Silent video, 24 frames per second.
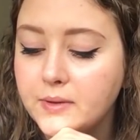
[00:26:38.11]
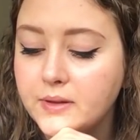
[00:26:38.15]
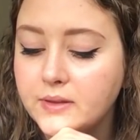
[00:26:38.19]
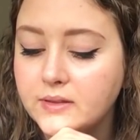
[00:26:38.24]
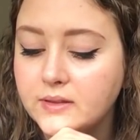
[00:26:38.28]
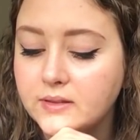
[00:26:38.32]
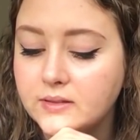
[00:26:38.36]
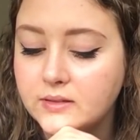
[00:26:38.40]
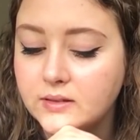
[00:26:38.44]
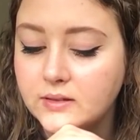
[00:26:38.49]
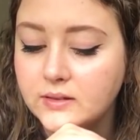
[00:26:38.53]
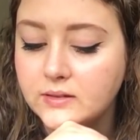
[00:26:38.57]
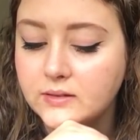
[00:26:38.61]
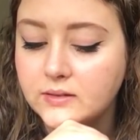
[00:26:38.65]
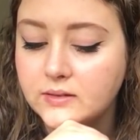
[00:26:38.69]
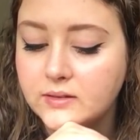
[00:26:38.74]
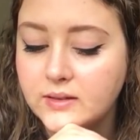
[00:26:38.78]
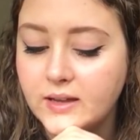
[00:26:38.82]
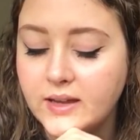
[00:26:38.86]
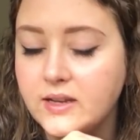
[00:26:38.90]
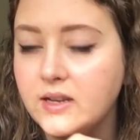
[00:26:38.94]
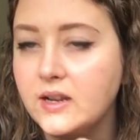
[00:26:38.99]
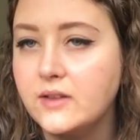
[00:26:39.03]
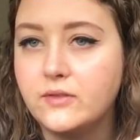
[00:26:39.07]
This
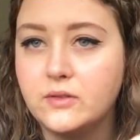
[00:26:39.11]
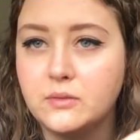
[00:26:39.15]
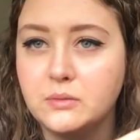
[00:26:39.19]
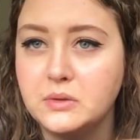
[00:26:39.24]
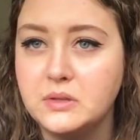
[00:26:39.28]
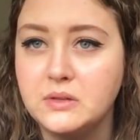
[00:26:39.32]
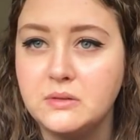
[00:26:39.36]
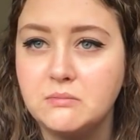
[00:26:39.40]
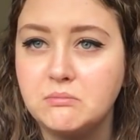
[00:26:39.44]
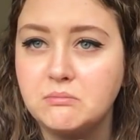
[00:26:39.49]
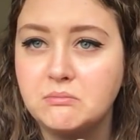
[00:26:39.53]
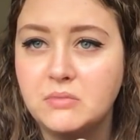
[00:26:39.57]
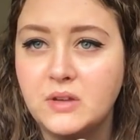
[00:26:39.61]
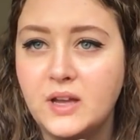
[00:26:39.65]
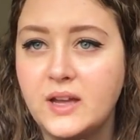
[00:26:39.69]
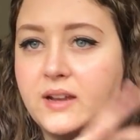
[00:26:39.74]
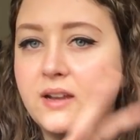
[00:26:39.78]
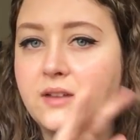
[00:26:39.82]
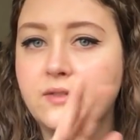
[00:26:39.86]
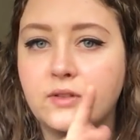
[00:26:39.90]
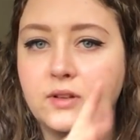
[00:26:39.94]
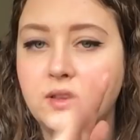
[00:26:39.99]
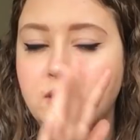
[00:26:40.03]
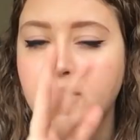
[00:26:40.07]
is, I never
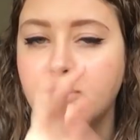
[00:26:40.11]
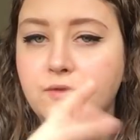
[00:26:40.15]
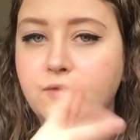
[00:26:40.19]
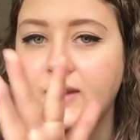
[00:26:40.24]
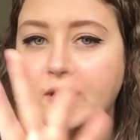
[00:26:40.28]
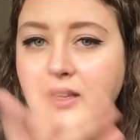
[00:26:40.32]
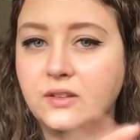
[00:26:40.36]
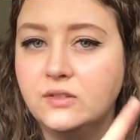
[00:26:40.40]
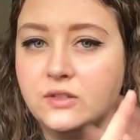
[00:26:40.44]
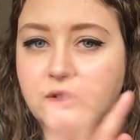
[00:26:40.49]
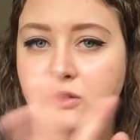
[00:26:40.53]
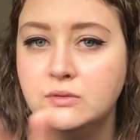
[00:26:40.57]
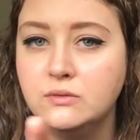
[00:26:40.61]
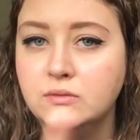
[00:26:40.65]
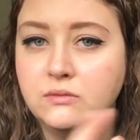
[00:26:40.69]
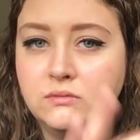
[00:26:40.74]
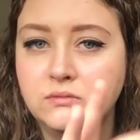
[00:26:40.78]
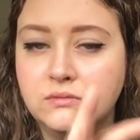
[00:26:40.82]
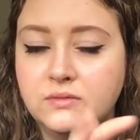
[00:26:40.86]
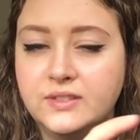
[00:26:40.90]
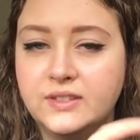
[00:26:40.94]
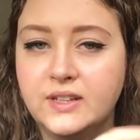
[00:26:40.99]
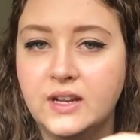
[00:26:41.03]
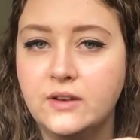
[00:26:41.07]
like
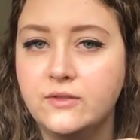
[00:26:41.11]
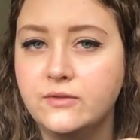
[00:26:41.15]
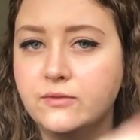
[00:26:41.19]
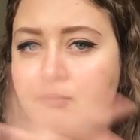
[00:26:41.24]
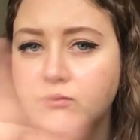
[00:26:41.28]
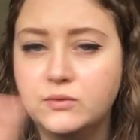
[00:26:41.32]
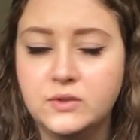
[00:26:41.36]
Facetune stuff,